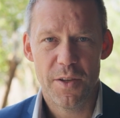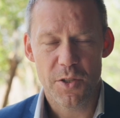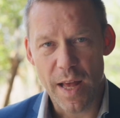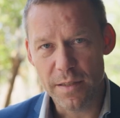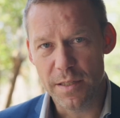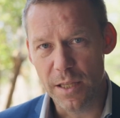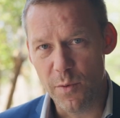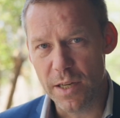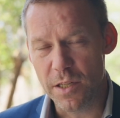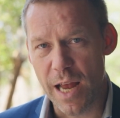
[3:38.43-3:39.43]
So that's the
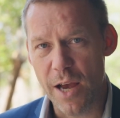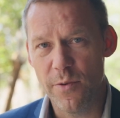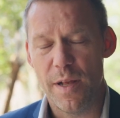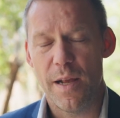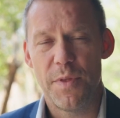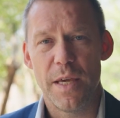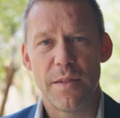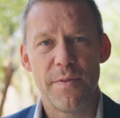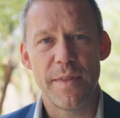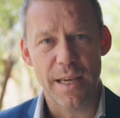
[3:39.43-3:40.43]
situation now. I think
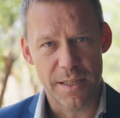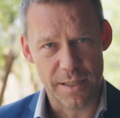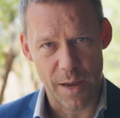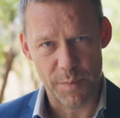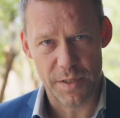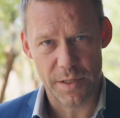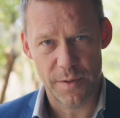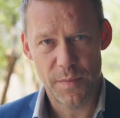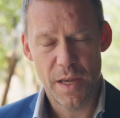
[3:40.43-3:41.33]
the next steps